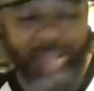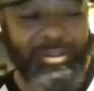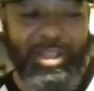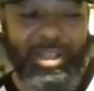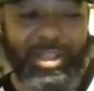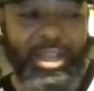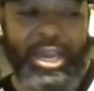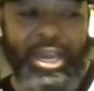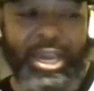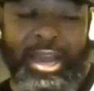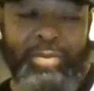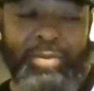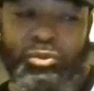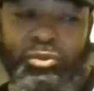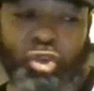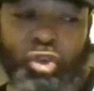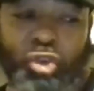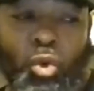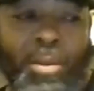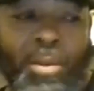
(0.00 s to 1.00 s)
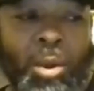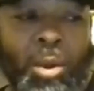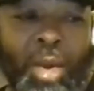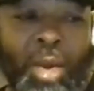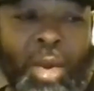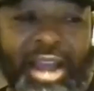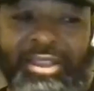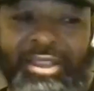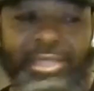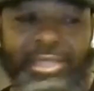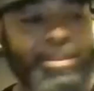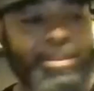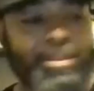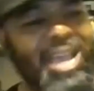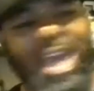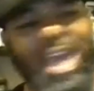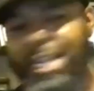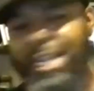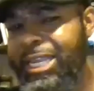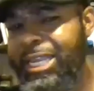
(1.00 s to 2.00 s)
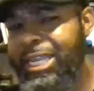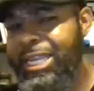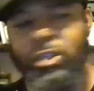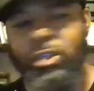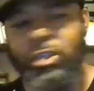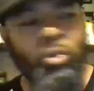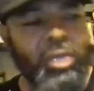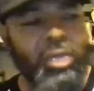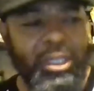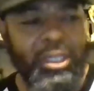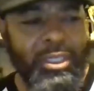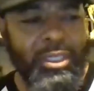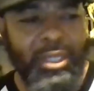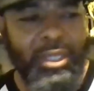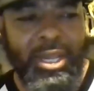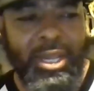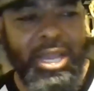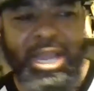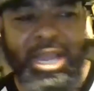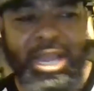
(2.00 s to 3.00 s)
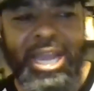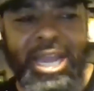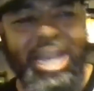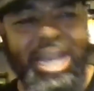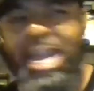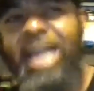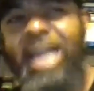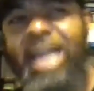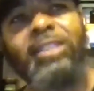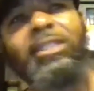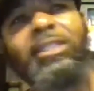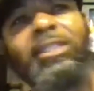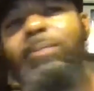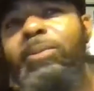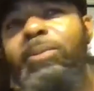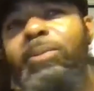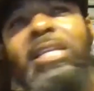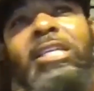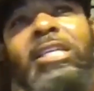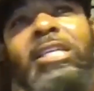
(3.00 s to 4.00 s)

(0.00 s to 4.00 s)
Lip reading: and I told my wife, I said, man, I can't do this. I said, please,